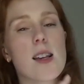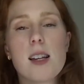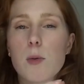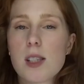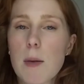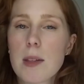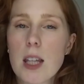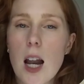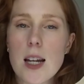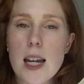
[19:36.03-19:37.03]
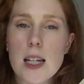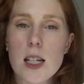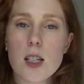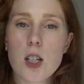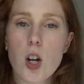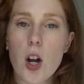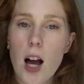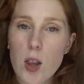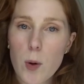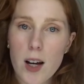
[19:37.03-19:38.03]
It was something that I needed, you know,
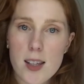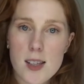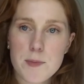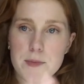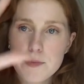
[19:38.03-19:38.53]
otherwise